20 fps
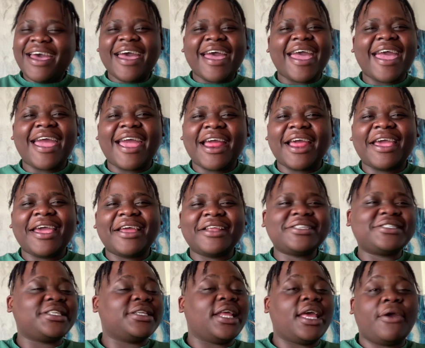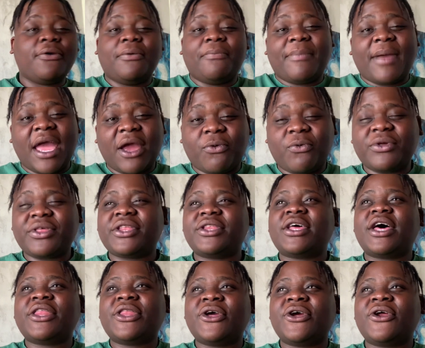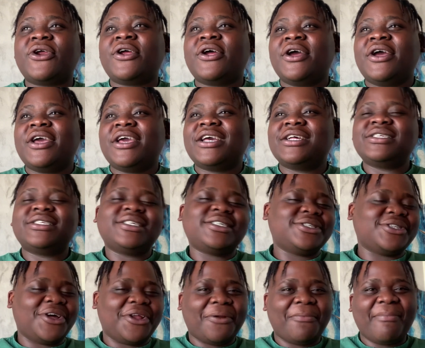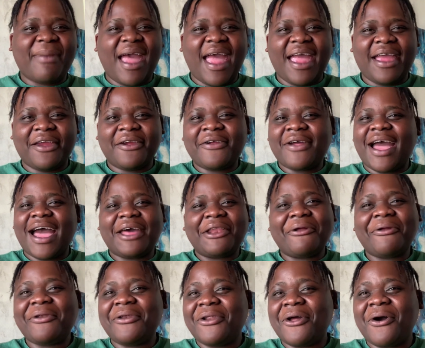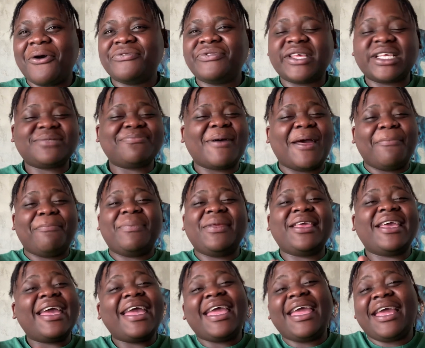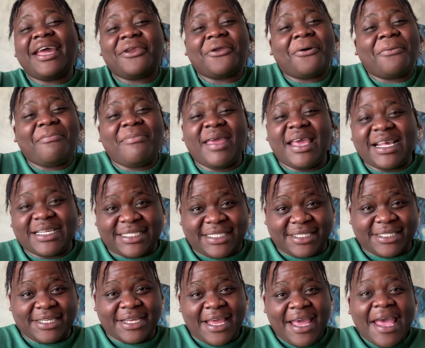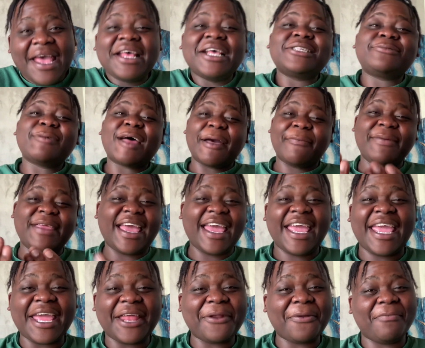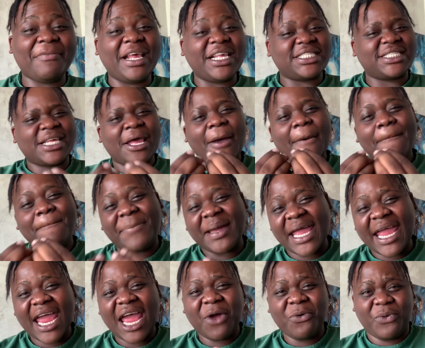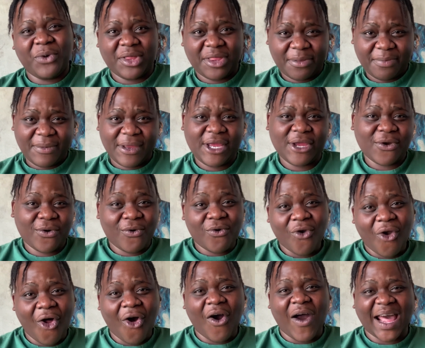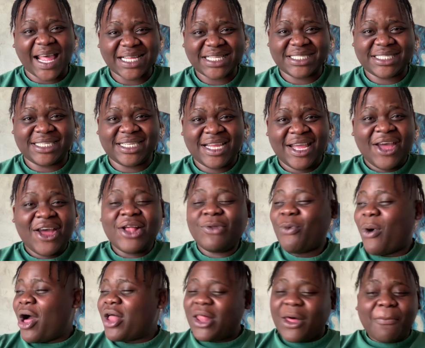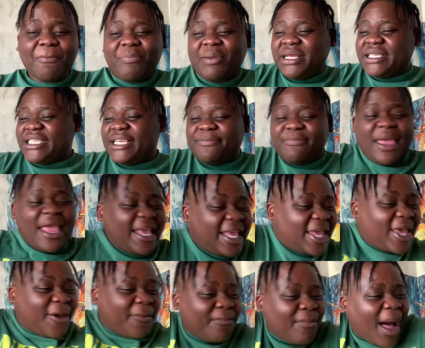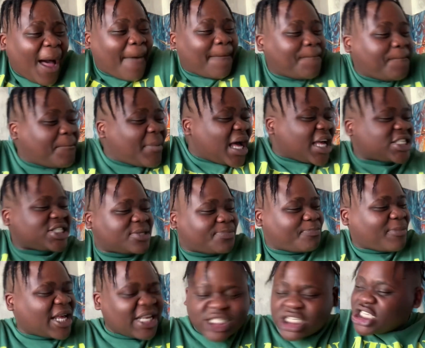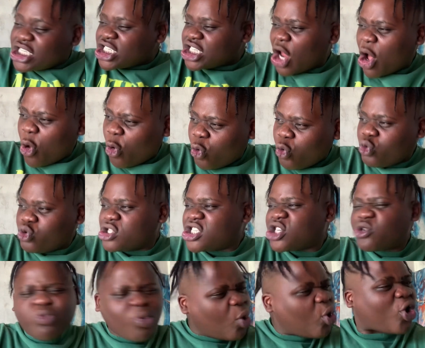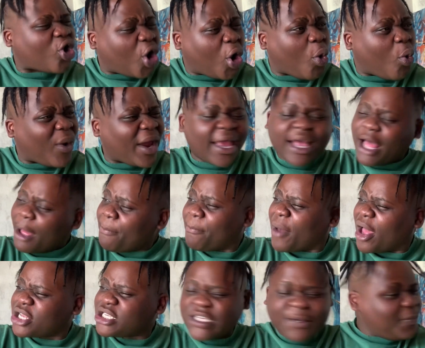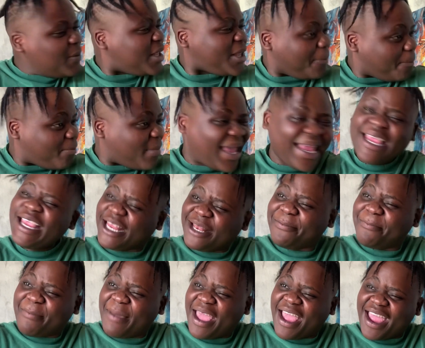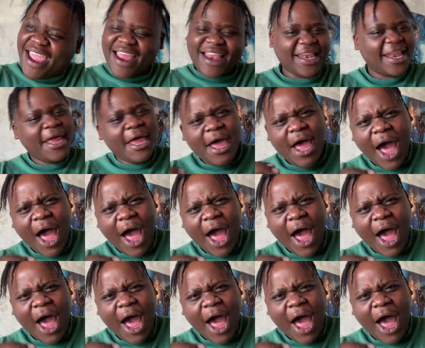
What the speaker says: And today we're back with another, is this not a banger? I don't know. This might be a hit or miss. This might be a hit or miss. Bear with me, alright? While I'm busy making my stones real quick. I'm about to be a made man.